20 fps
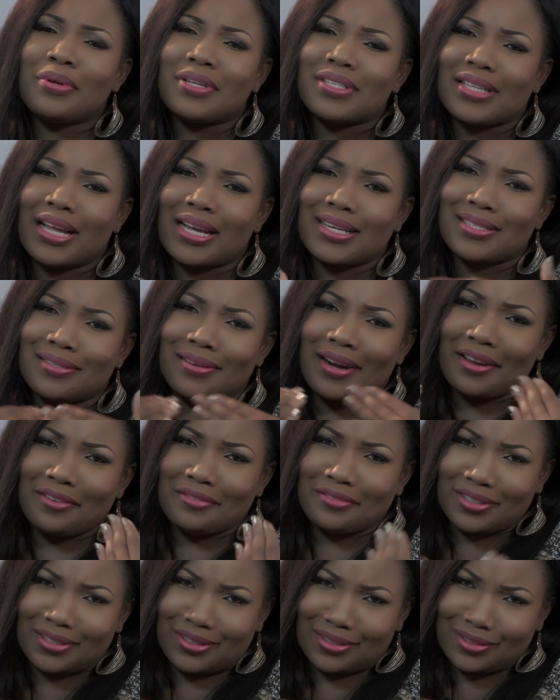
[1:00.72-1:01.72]
we start
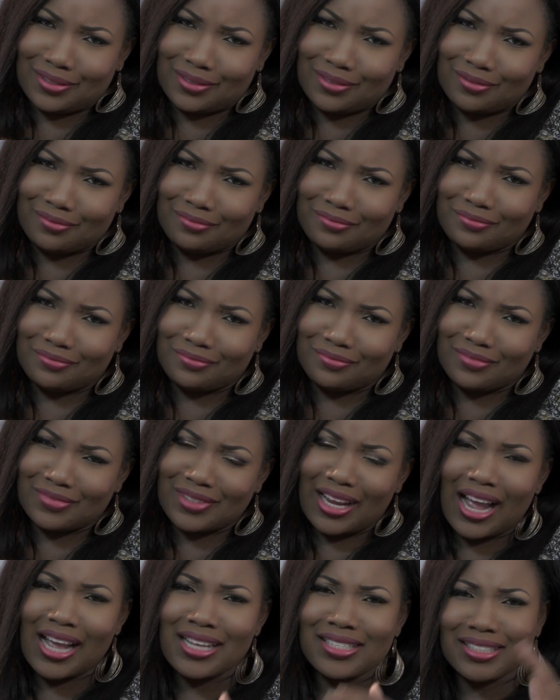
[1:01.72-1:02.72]
driving,
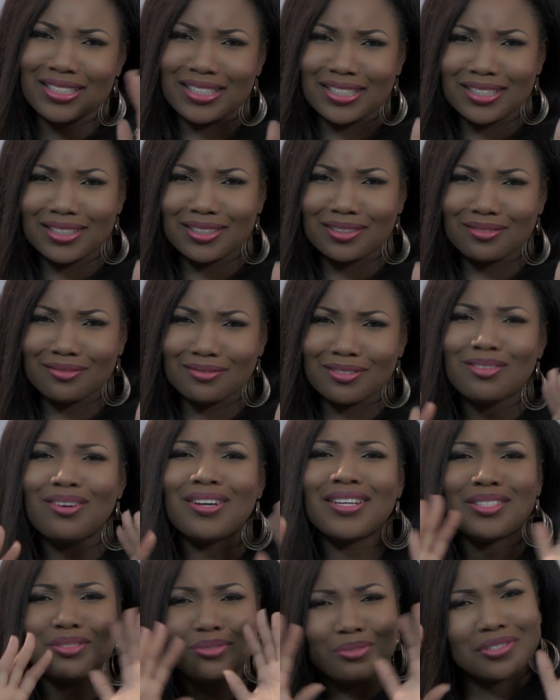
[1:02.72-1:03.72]
I think we go
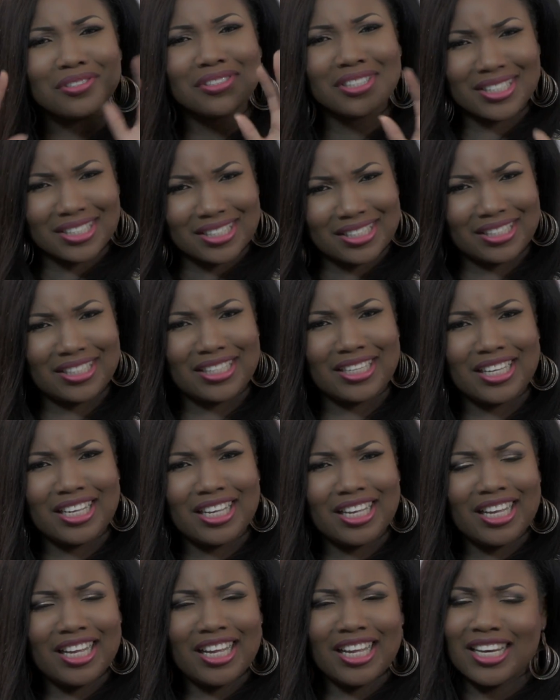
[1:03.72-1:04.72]
a little crazy.
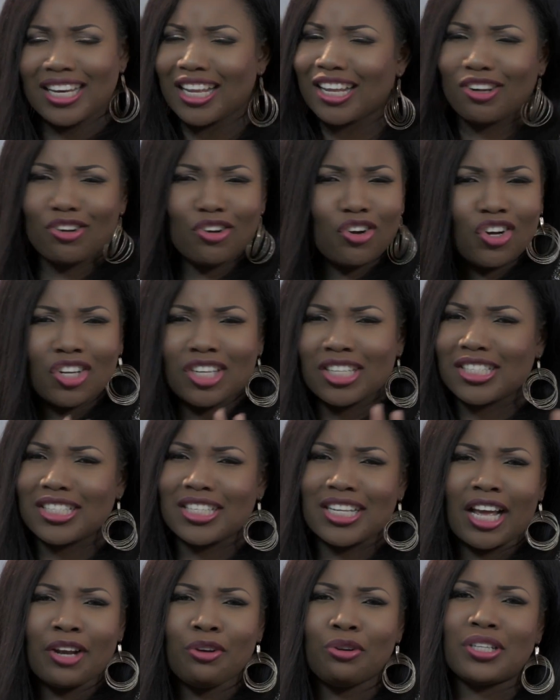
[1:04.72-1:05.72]
Like,
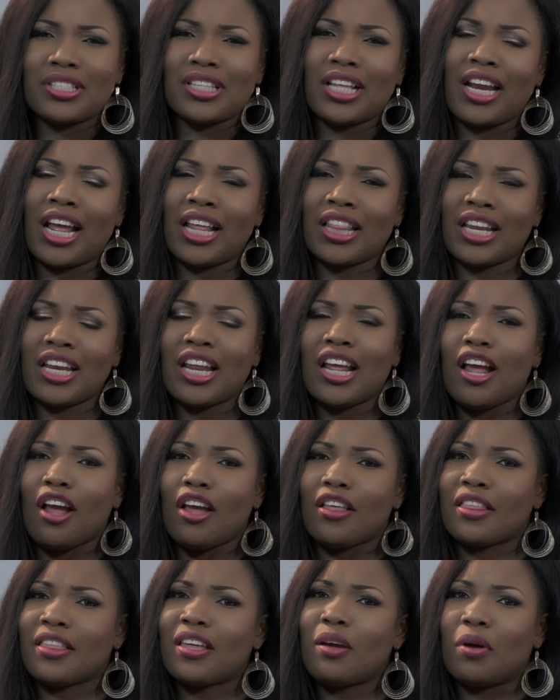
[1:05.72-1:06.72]
honestly, I don't understand. And then
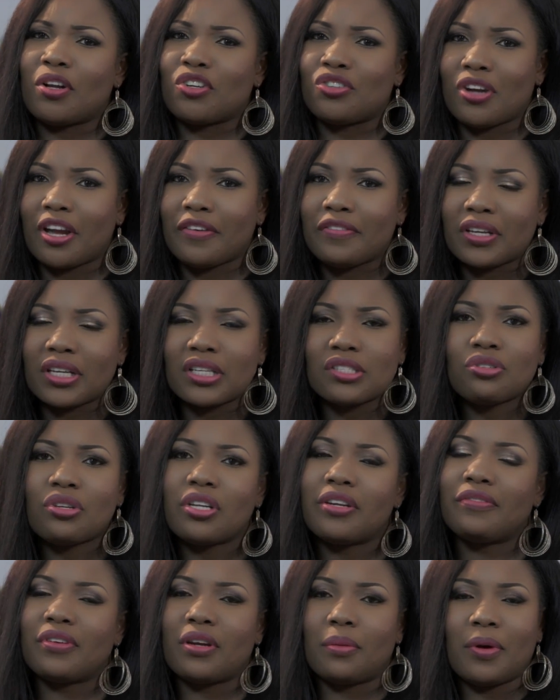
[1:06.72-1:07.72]
the thing about driving is not
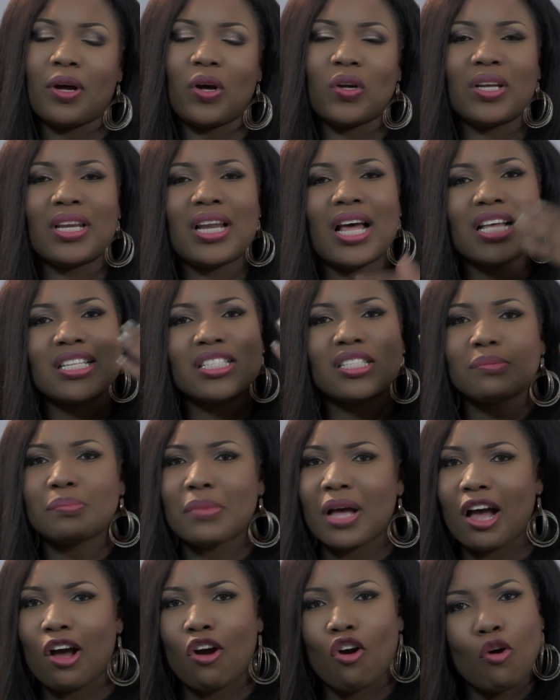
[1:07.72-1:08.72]
even about last
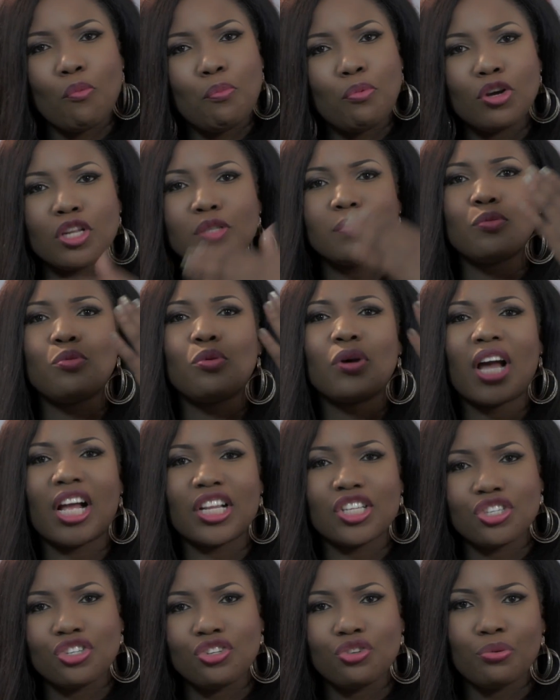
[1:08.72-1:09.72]
mile or police people
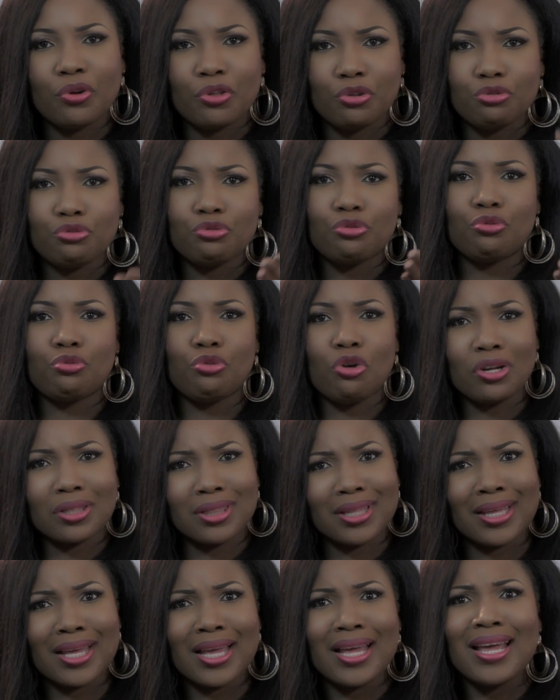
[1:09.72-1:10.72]
catching you when you do the wrong
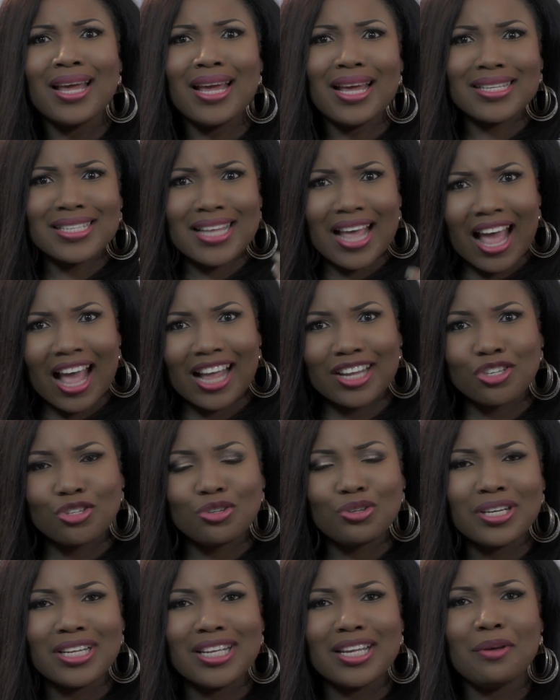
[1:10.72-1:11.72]
thing. It's
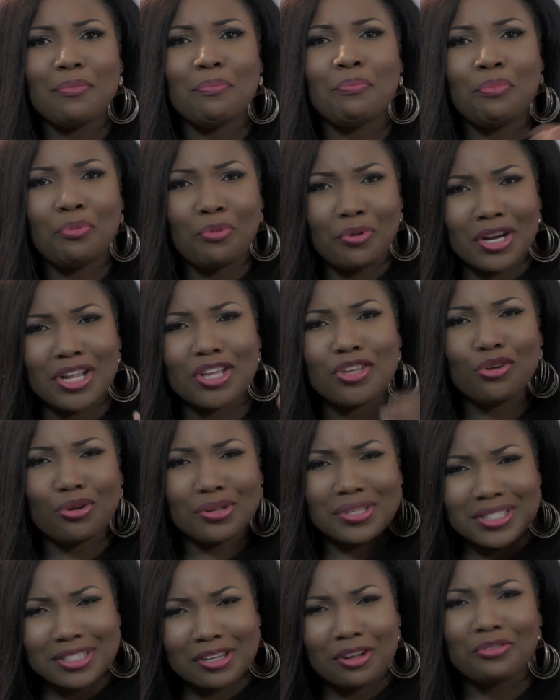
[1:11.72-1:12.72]
actually putting
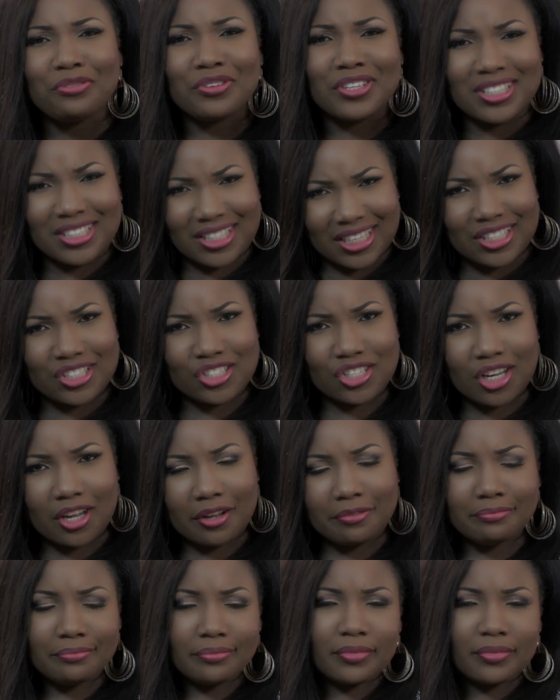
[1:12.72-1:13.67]
yourself in danger.